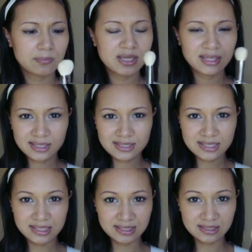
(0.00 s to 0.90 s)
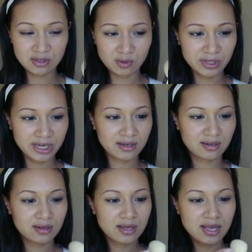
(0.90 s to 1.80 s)
because it is goat
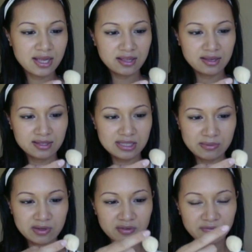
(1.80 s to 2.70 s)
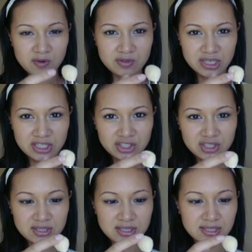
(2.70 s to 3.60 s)
hair, some of your
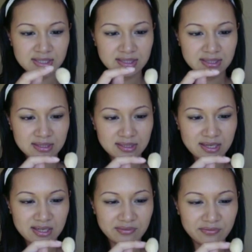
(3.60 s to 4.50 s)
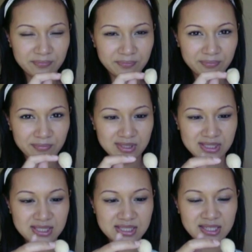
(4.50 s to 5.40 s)
foundation does kind of
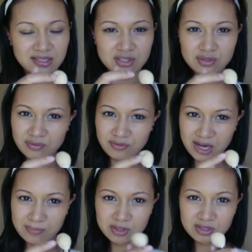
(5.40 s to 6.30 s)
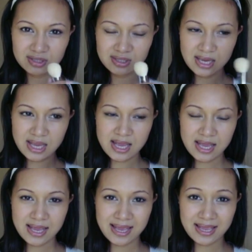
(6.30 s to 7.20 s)
stick to the fibers,
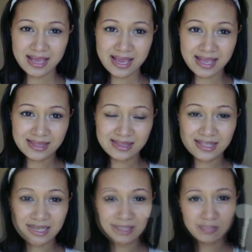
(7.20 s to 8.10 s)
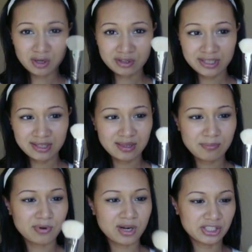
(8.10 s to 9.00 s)
and they market
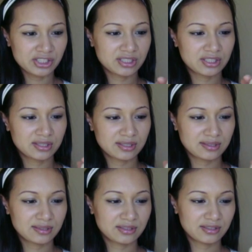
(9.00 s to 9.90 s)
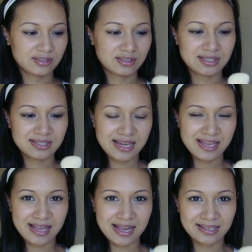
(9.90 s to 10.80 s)
the brush to
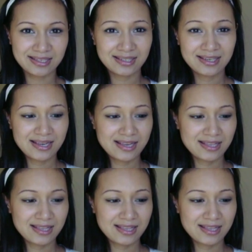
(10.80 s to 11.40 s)
say that